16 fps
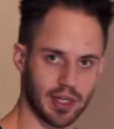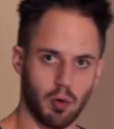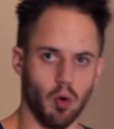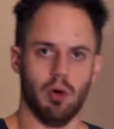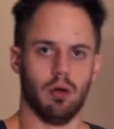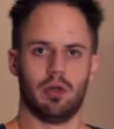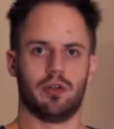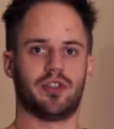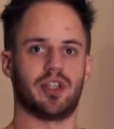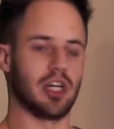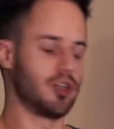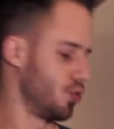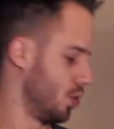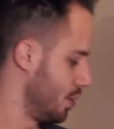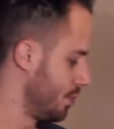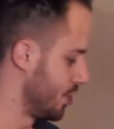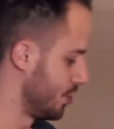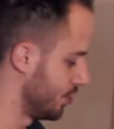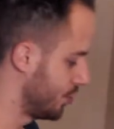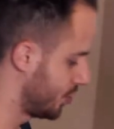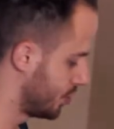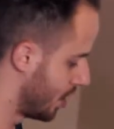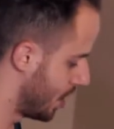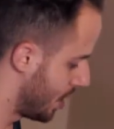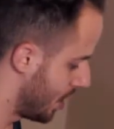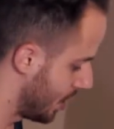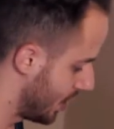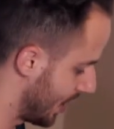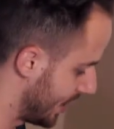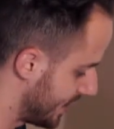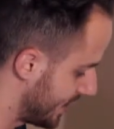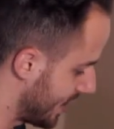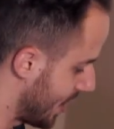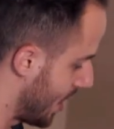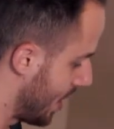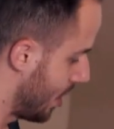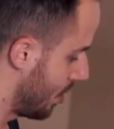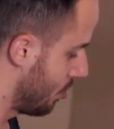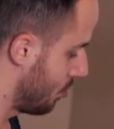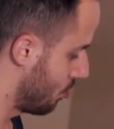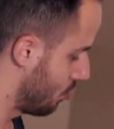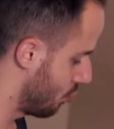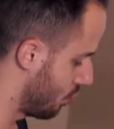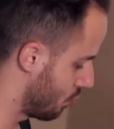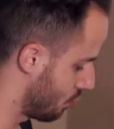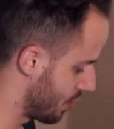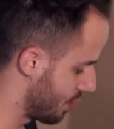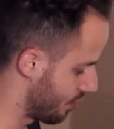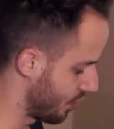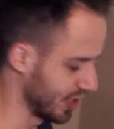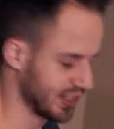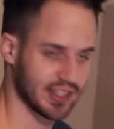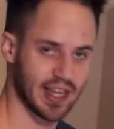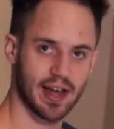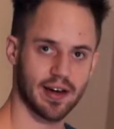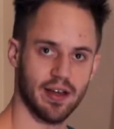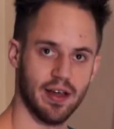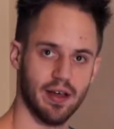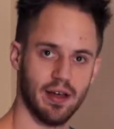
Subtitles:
whoa, sexual abuse, let's repress that.